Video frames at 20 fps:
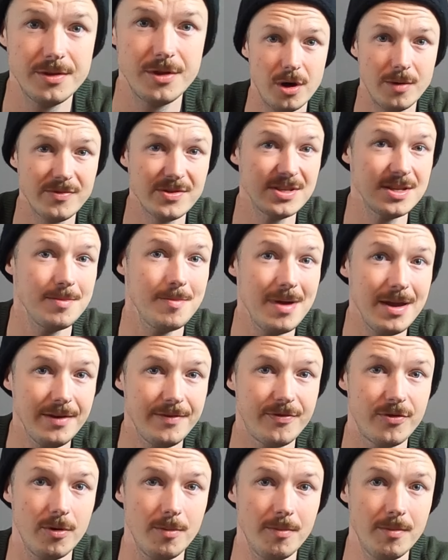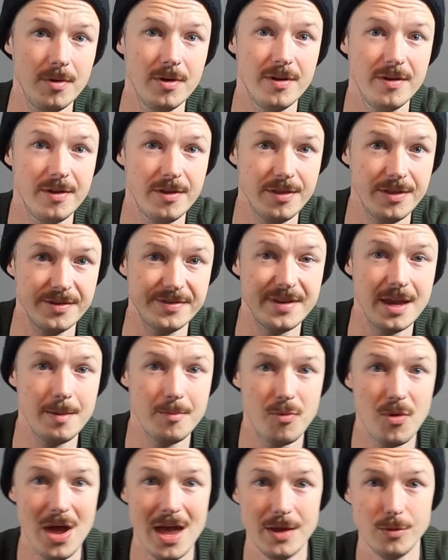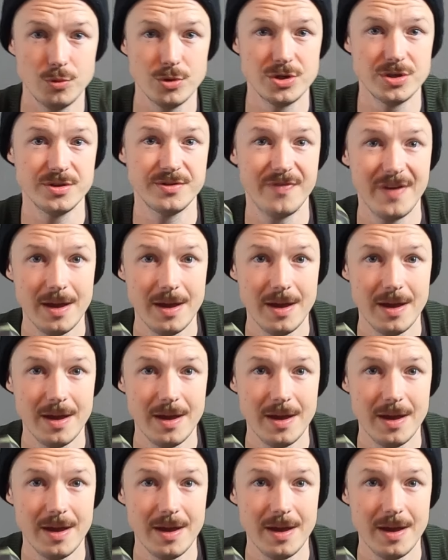They're obviously made from the same brand, which is